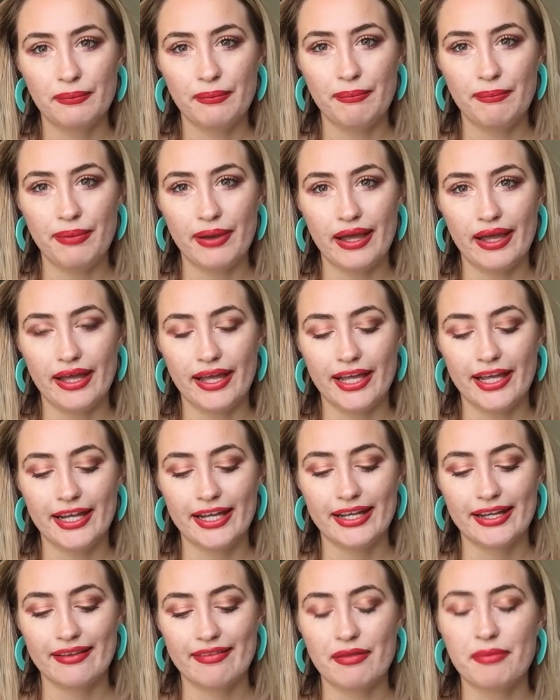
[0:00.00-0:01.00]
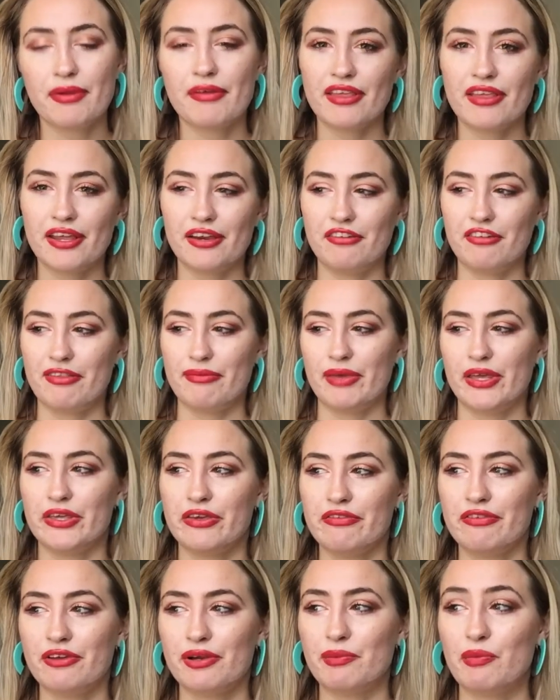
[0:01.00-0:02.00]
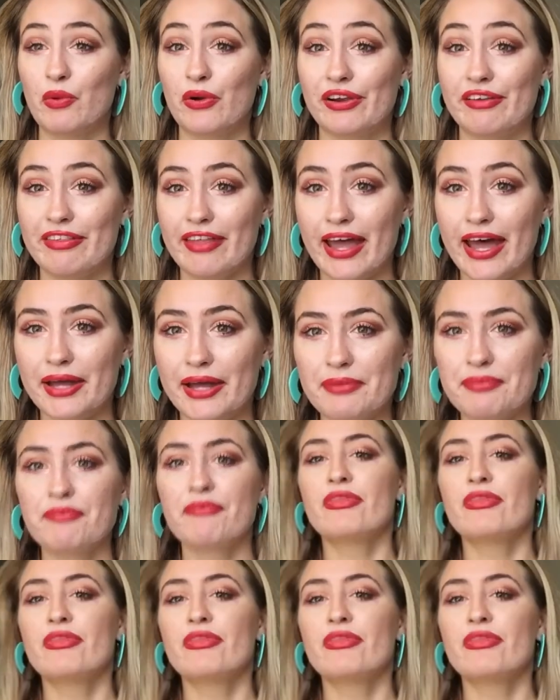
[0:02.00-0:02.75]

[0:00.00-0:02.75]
but sometimes it can just make you feel more sad.